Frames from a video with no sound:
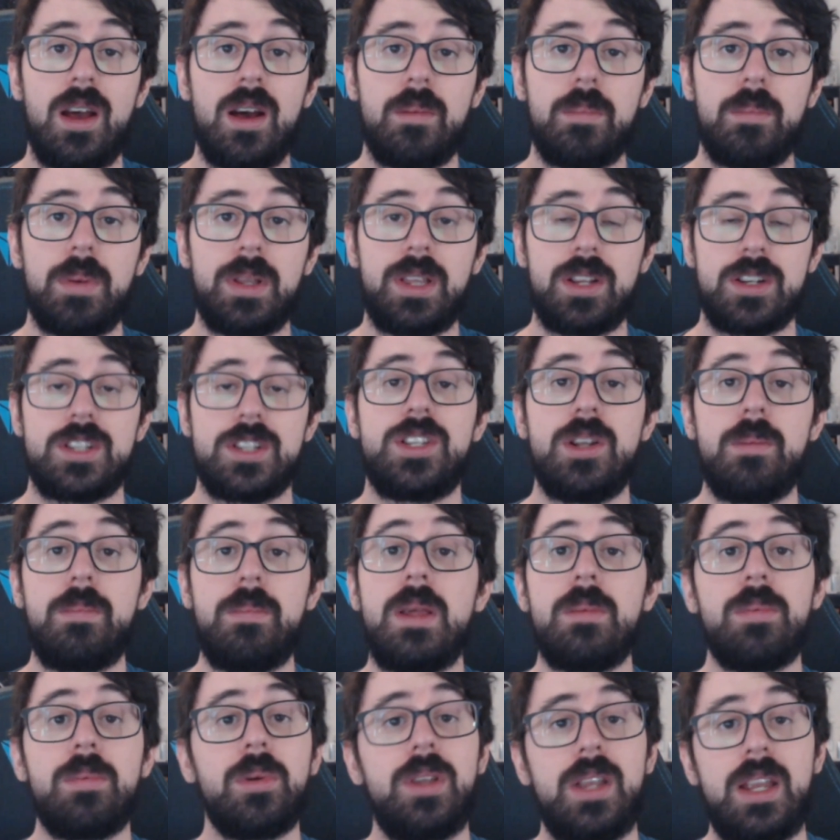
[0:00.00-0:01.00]
but they're still
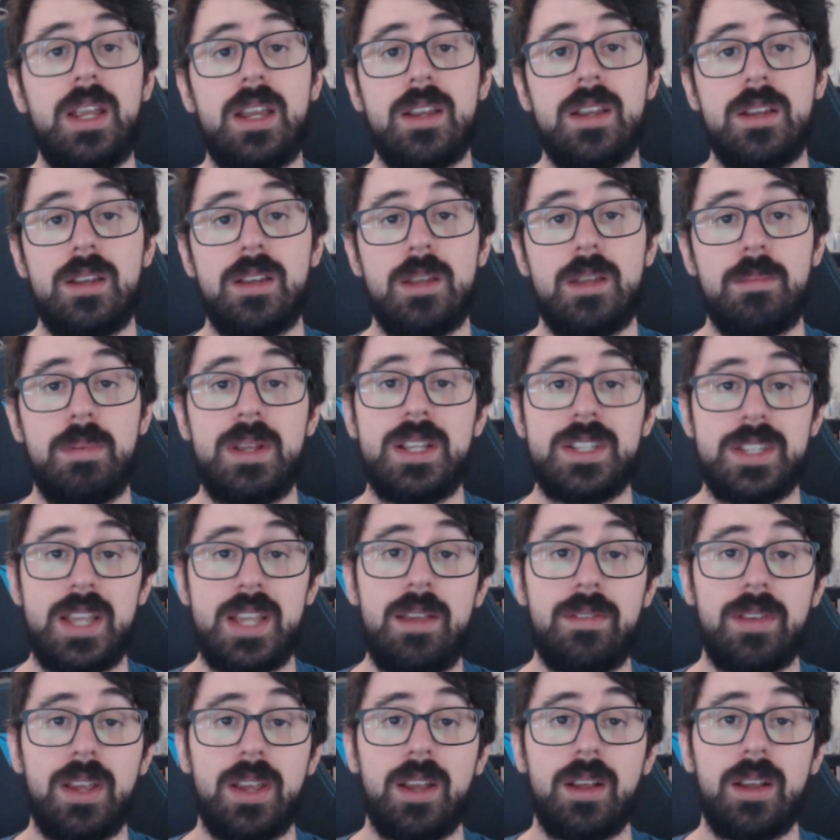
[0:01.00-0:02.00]
people needed to be
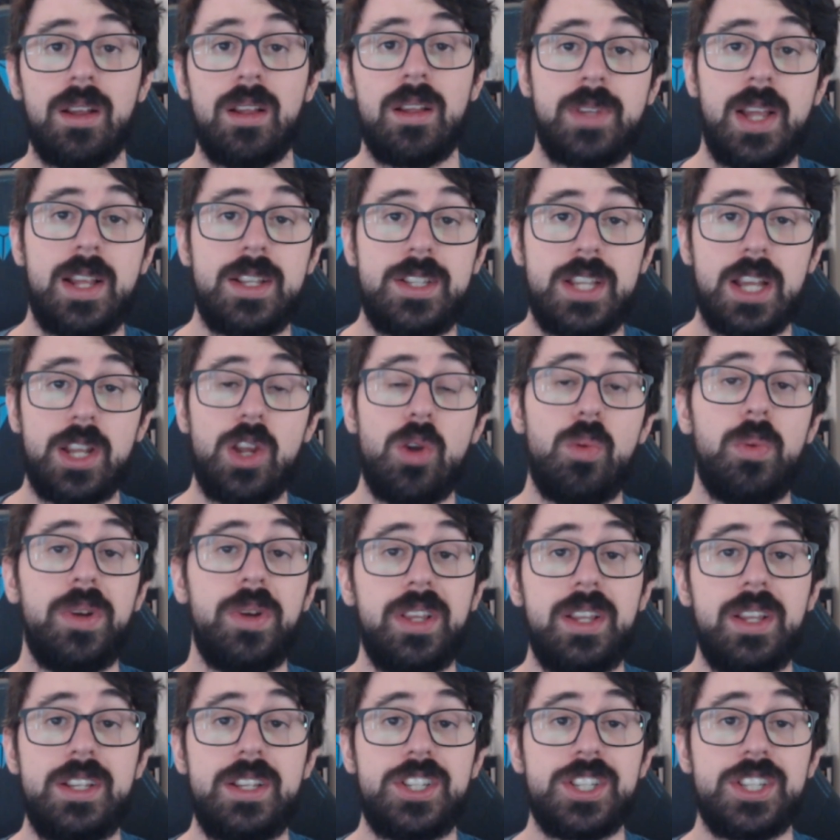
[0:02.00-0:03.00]
saving. Deku
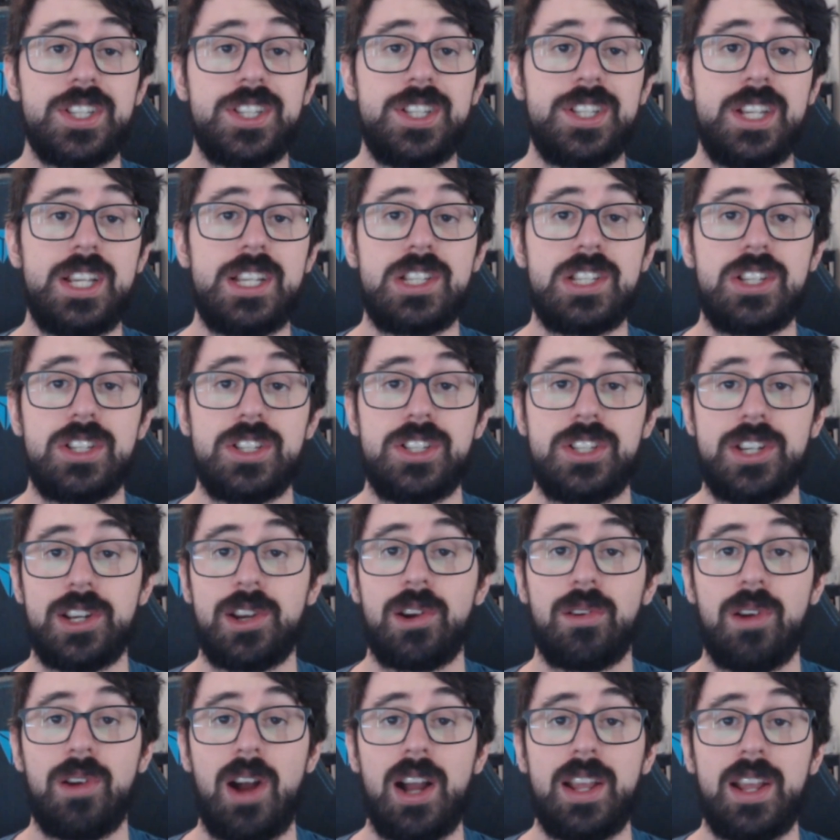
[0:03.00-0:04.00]
really just sees
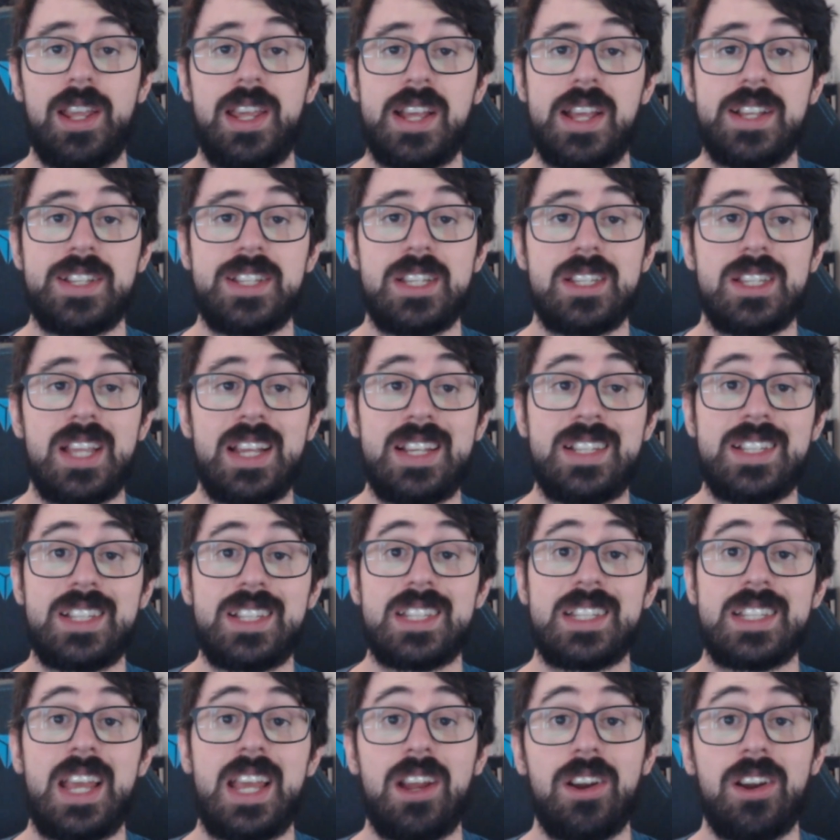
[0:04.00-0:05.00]
Shigaraki as this like
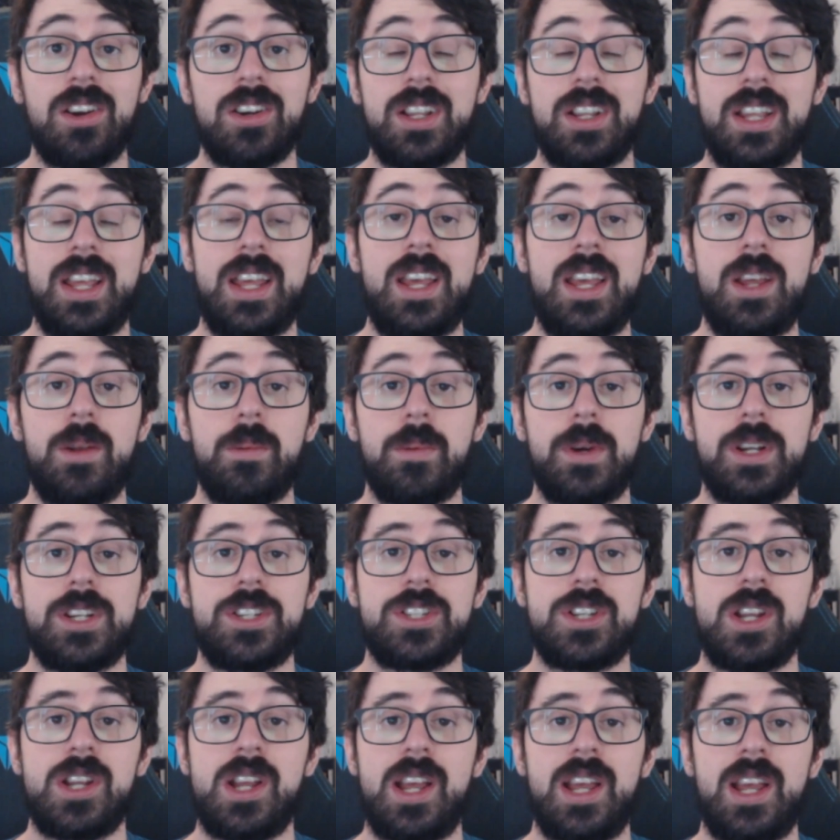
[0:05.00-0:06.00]
scared kid,
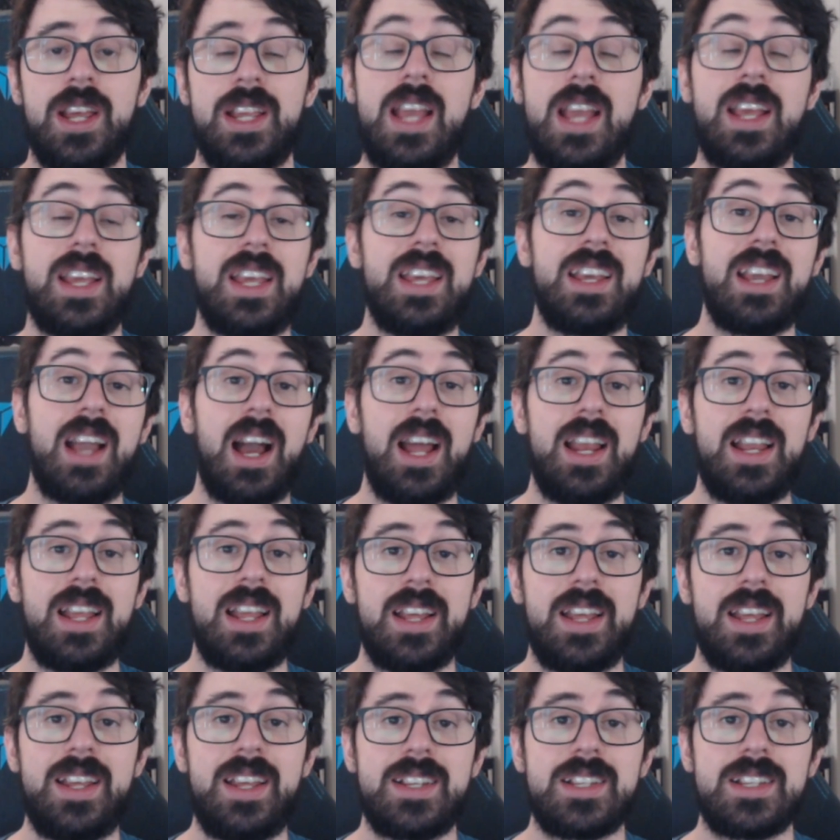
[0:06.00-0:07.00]
which yeah, he kind of
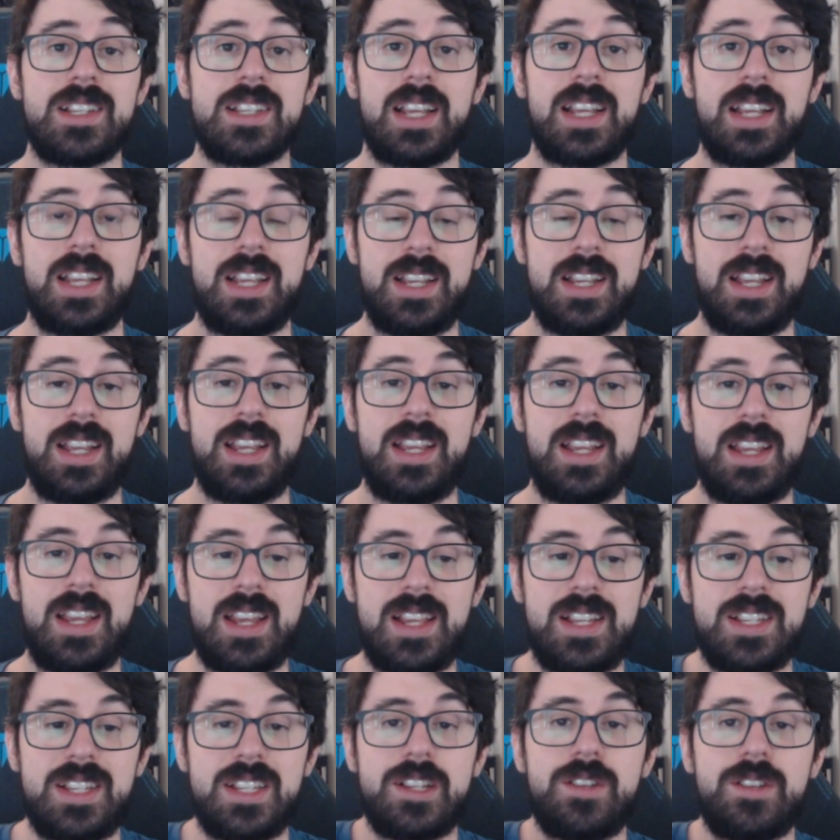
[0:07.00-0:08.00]
is. Like he
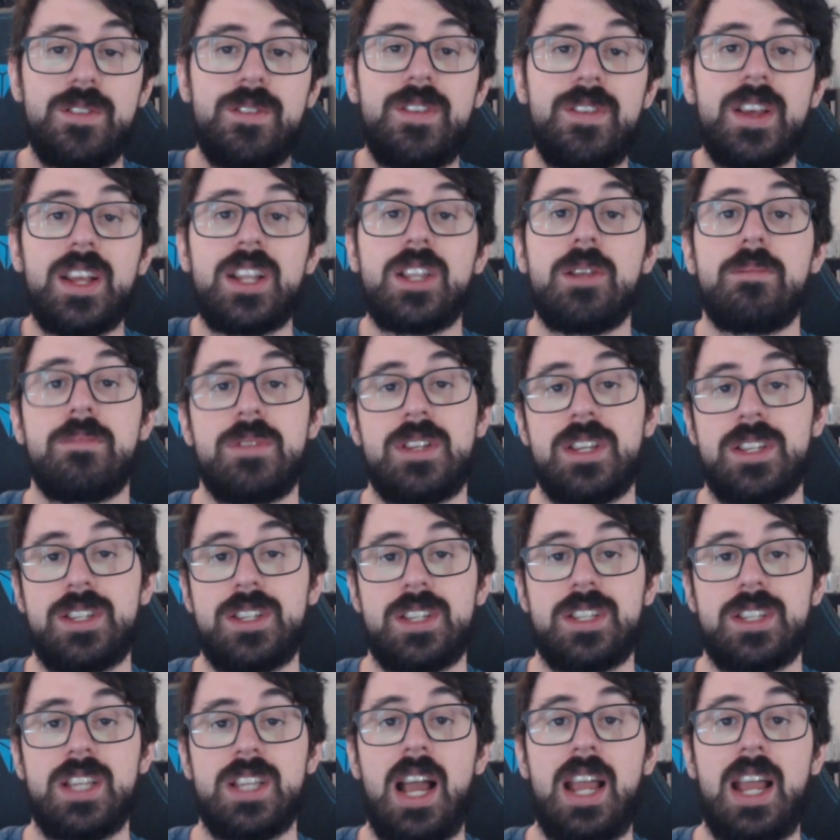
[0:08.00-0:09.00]
is a victim to
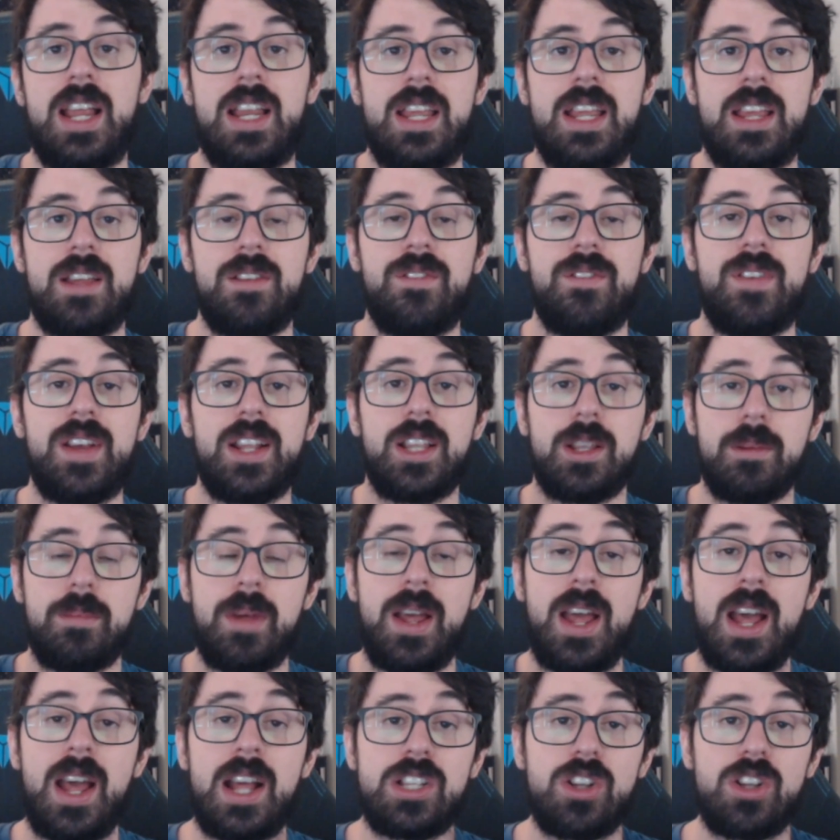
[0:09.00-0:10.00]
society and victim
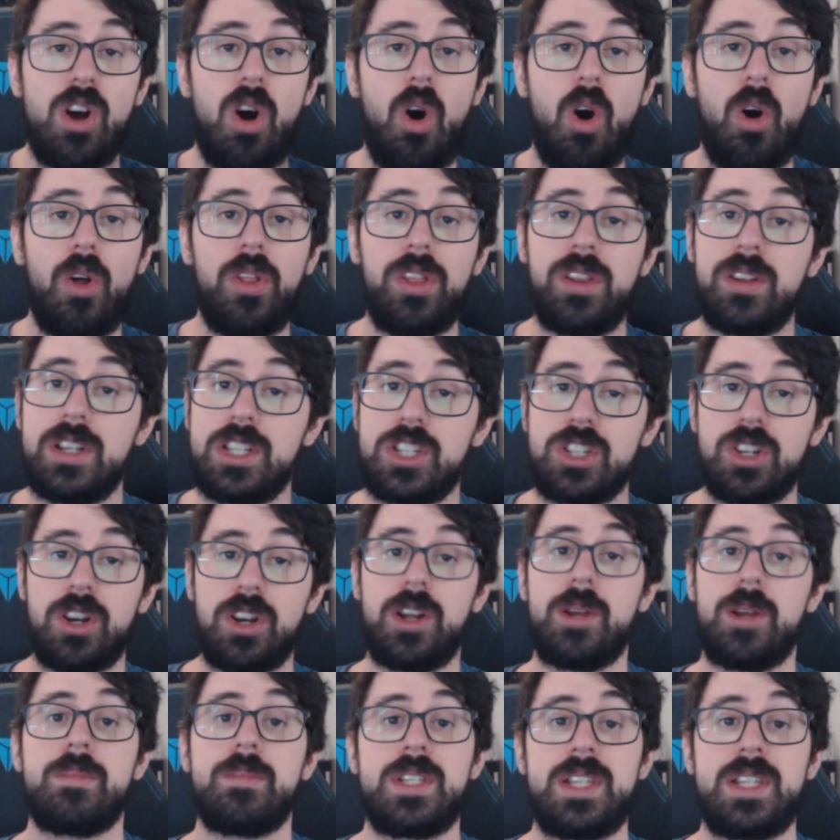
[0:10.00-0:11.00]
to all his
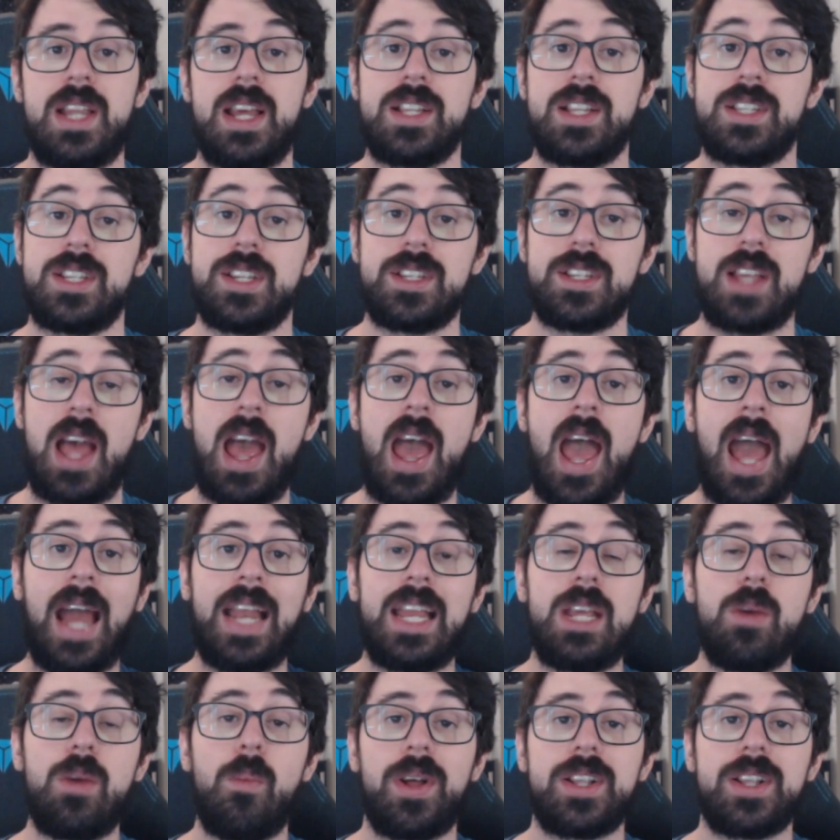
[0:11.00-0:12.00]
circumstances, and
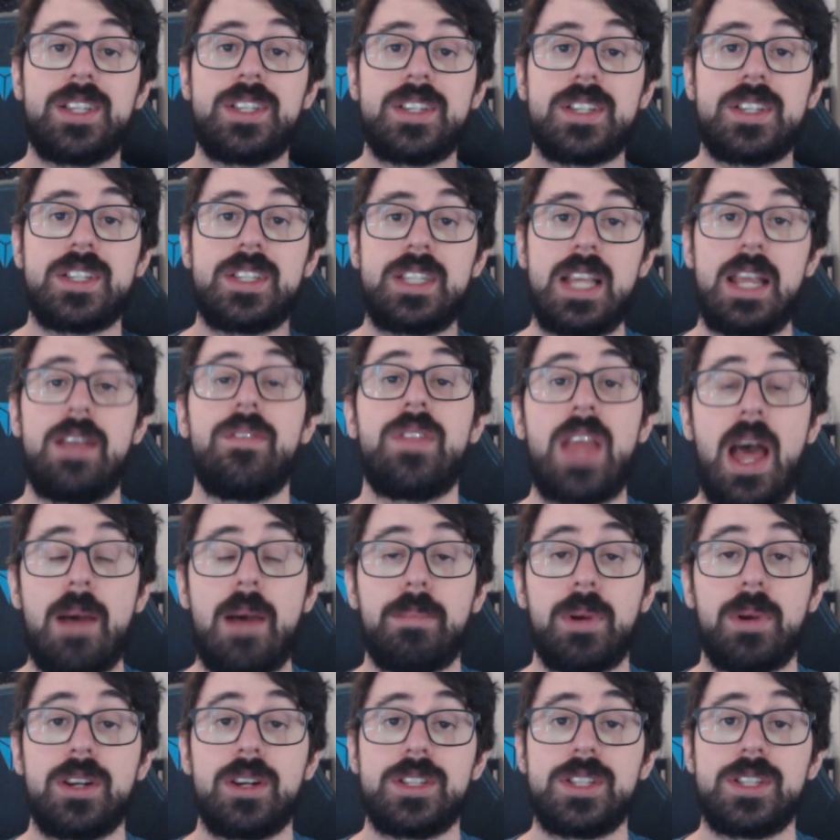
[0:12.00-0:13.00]
he wants to save that
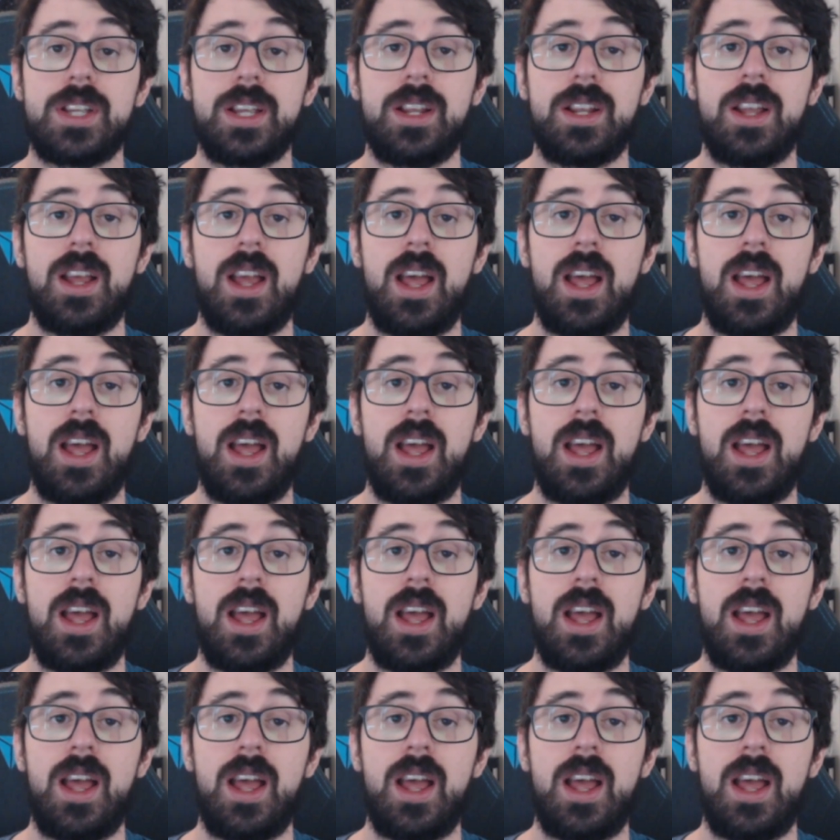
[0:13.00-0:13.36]
person.